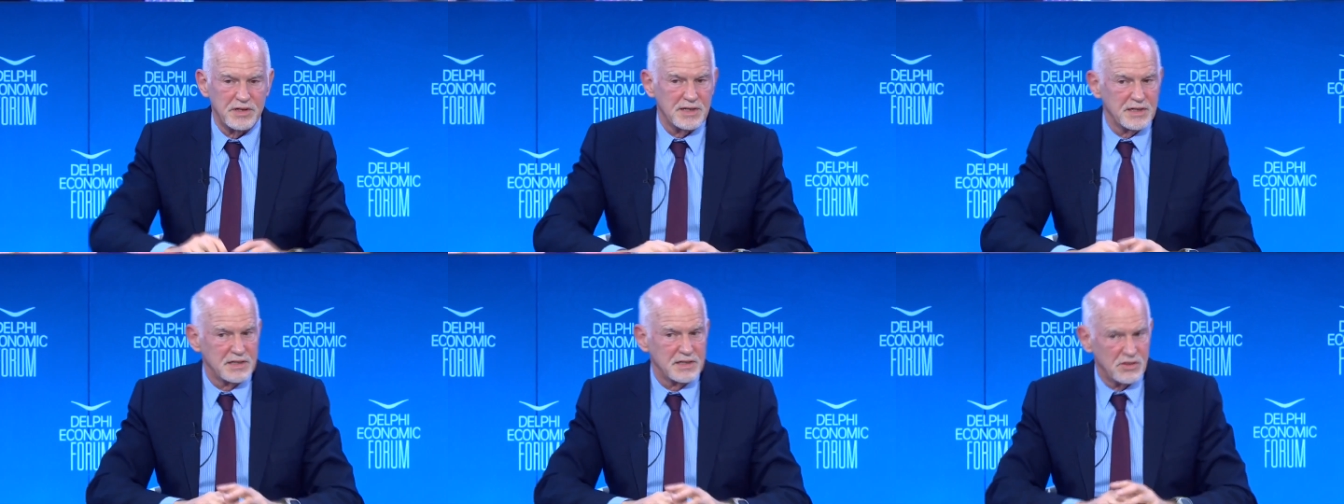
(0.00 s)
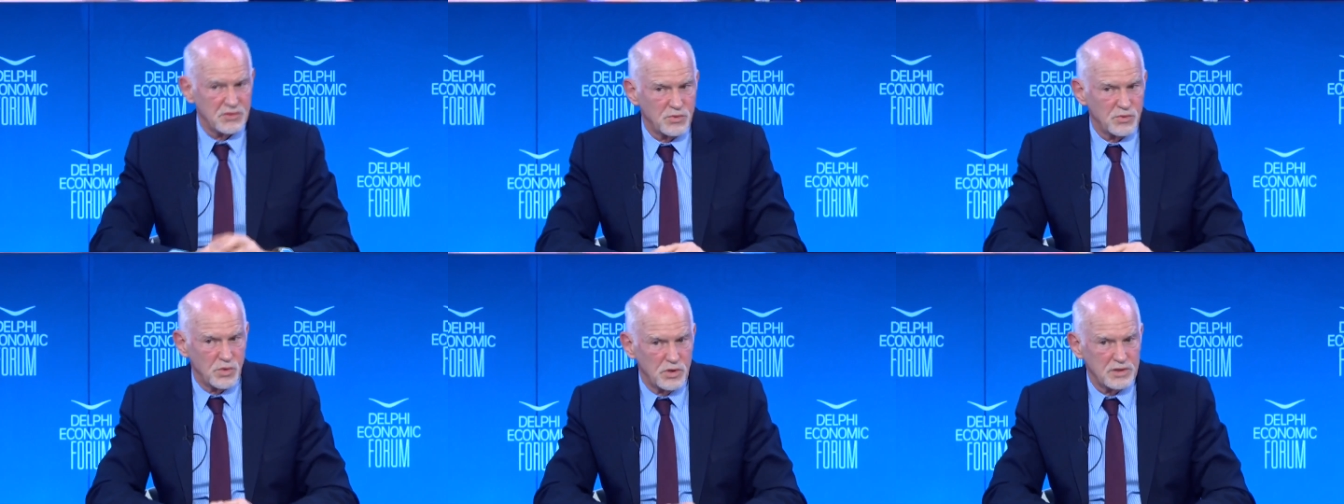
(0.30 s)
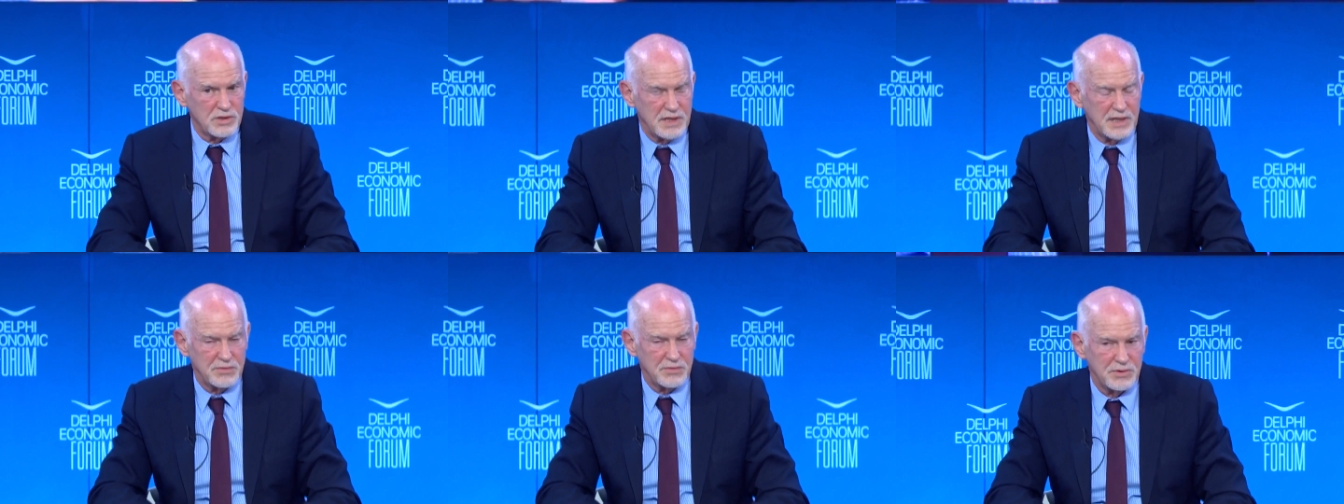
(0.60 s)
It doesn't work
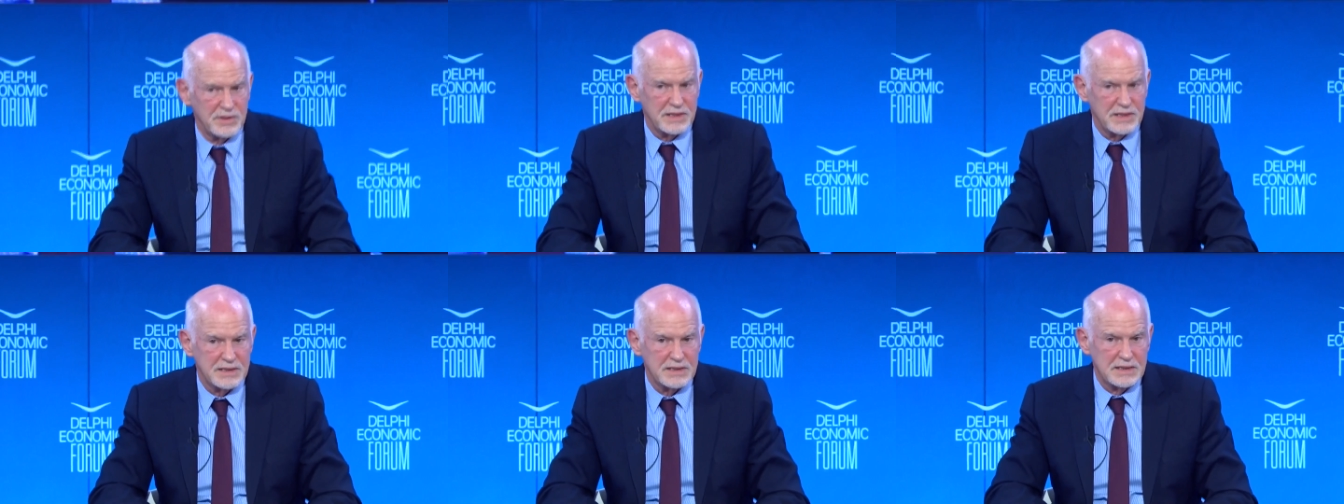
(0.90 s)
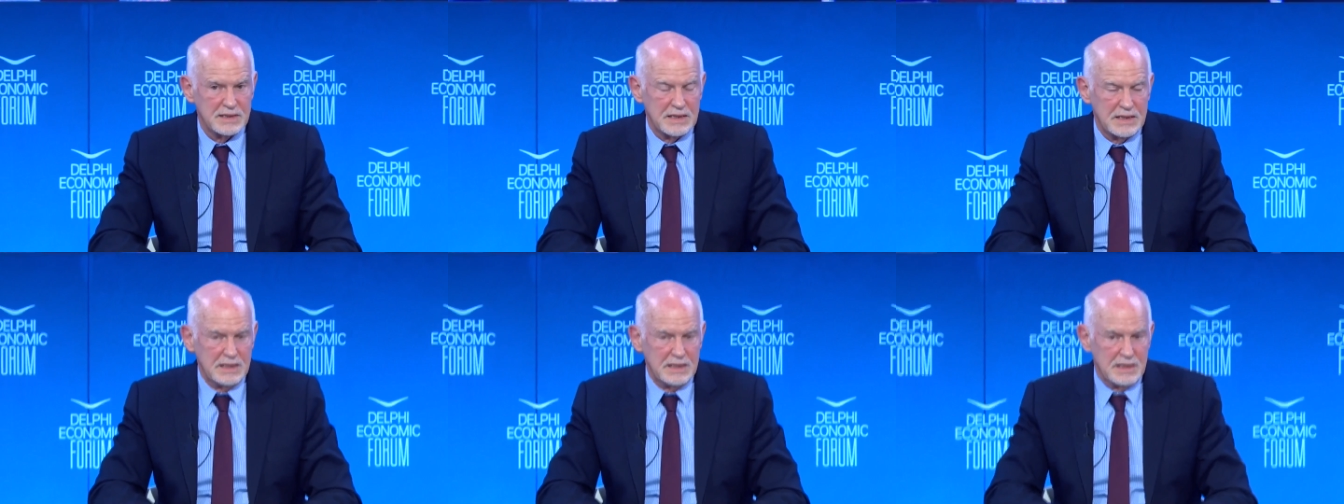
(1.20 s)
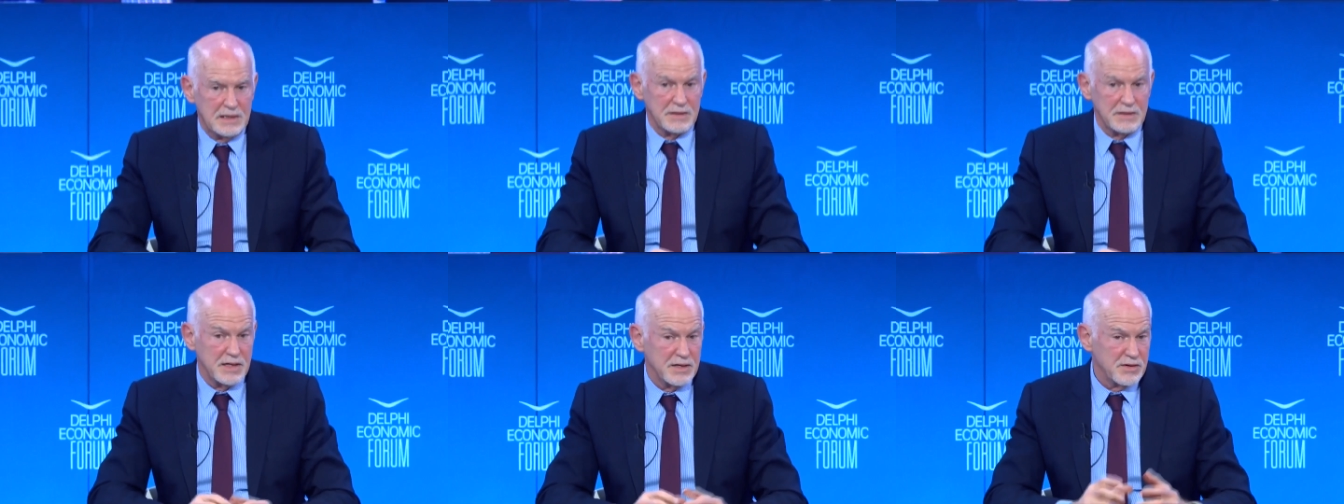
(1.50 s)
that way.
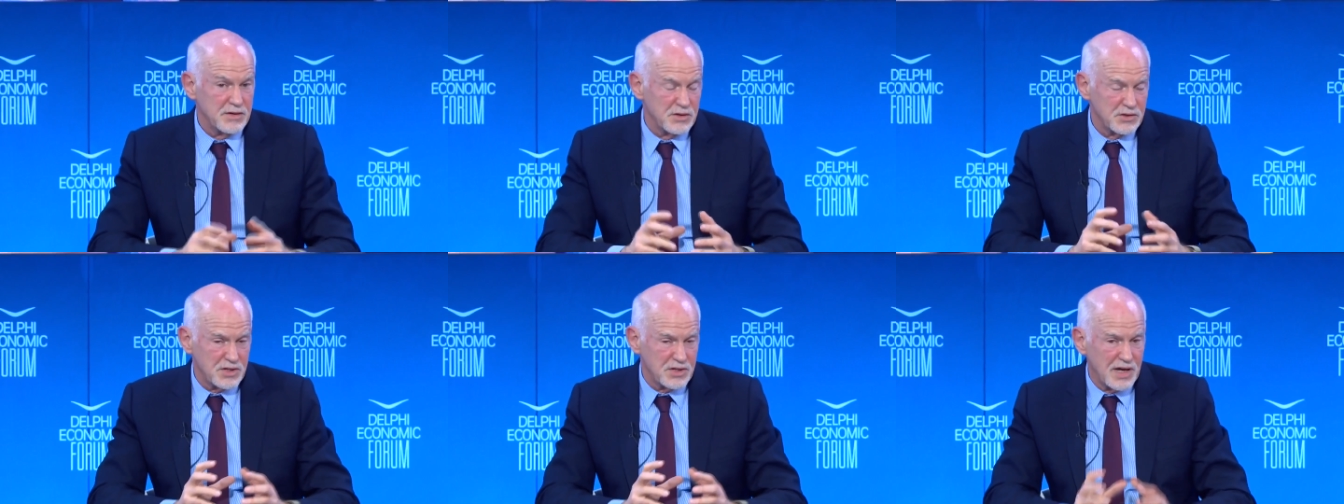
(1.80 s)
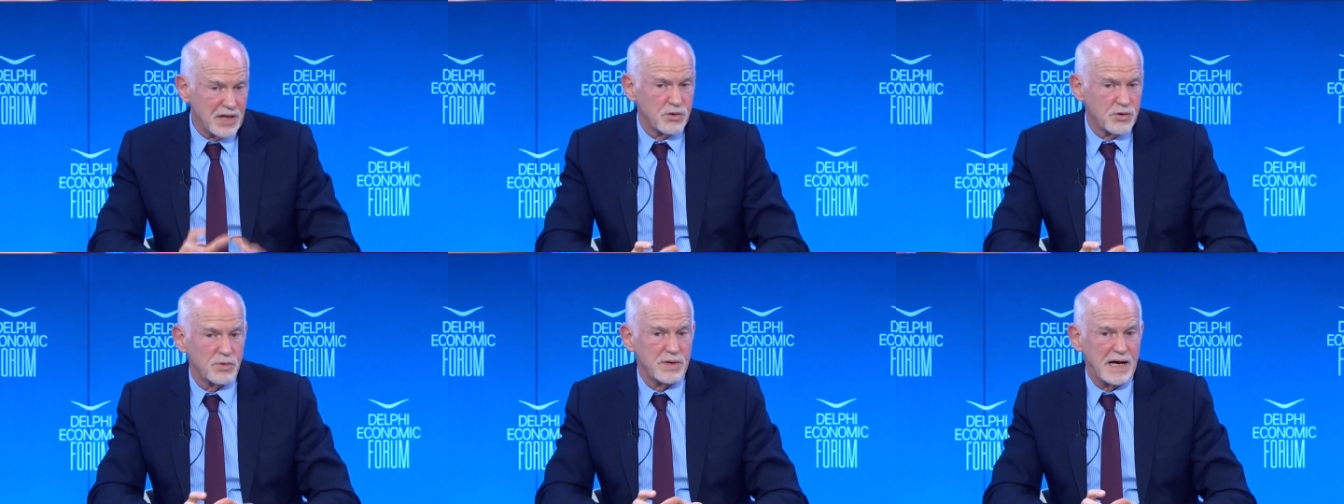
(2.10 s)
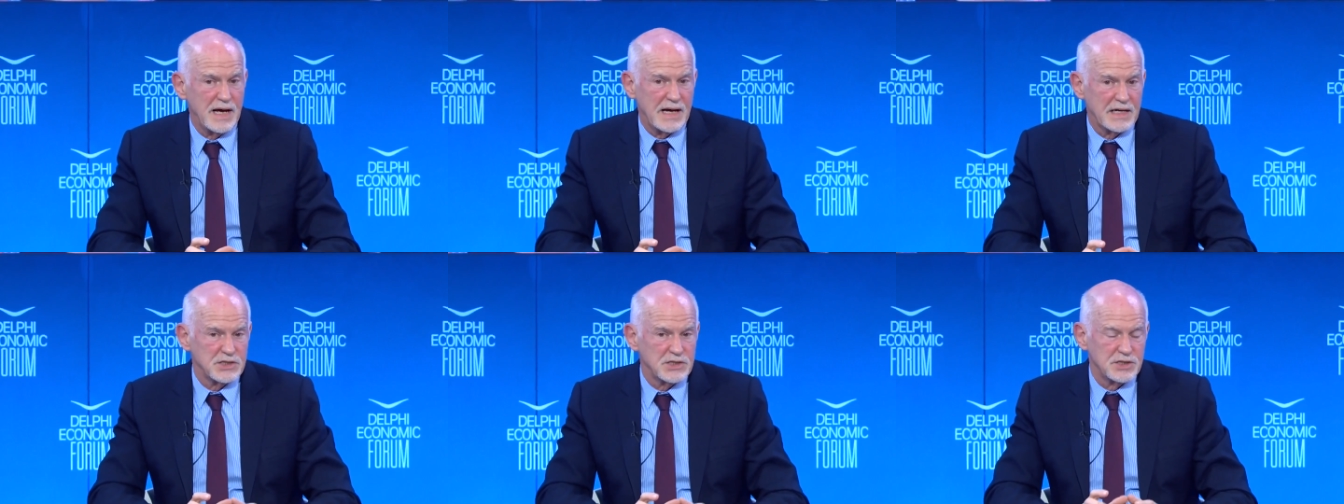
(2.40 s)
Then there's another
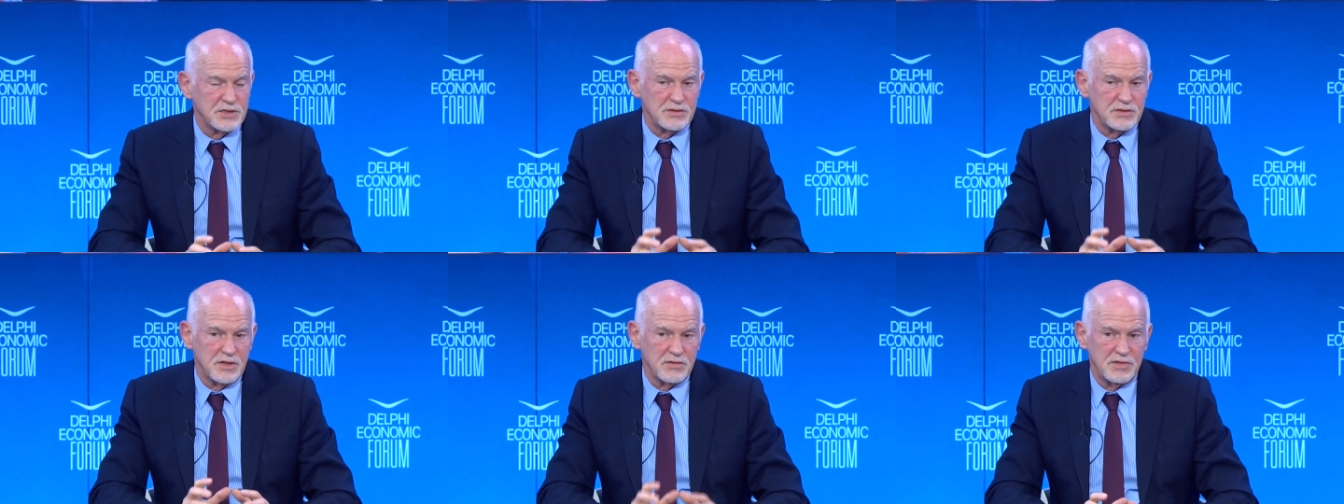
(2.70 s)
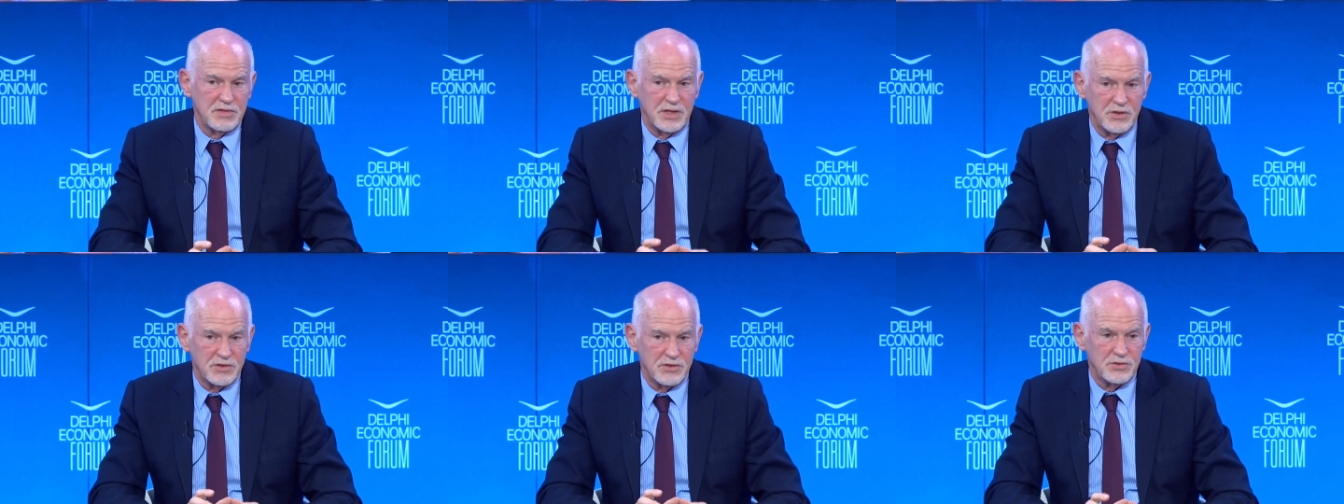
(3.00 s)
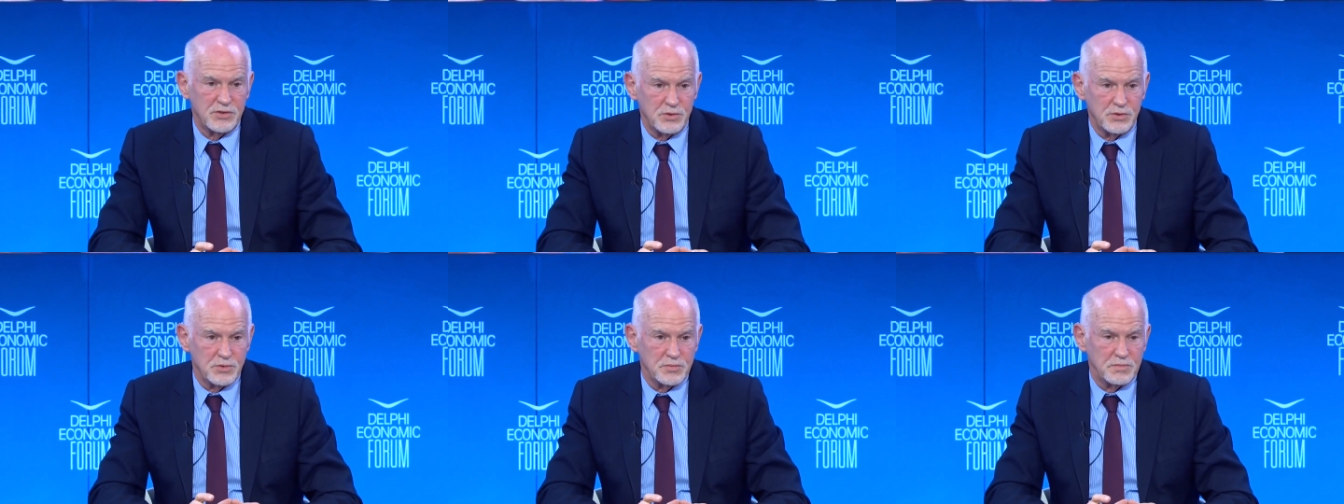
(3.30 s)
reaction of leaders
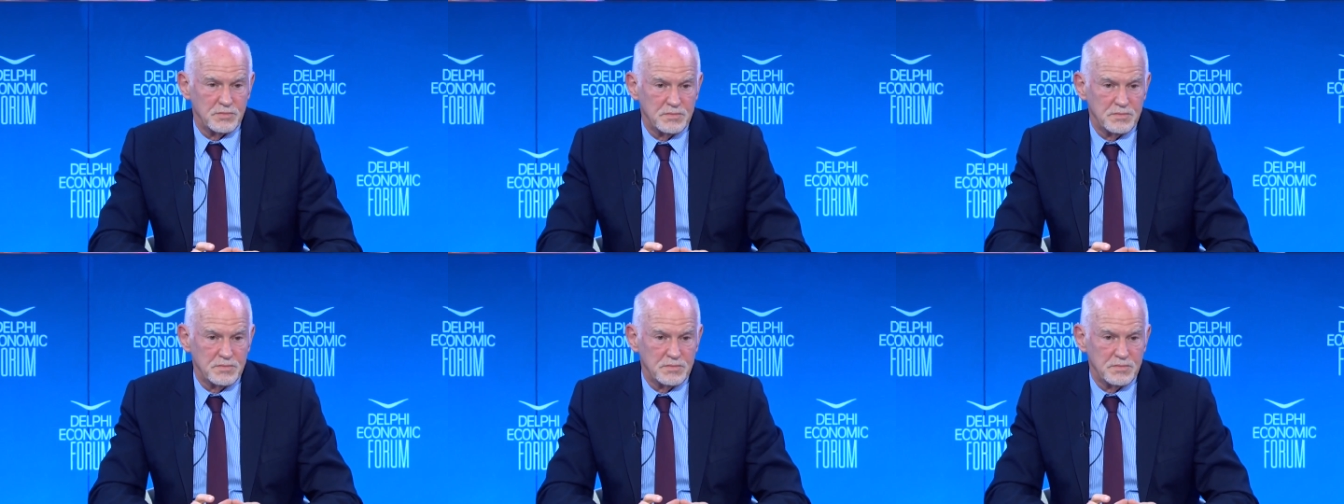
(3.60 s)
too.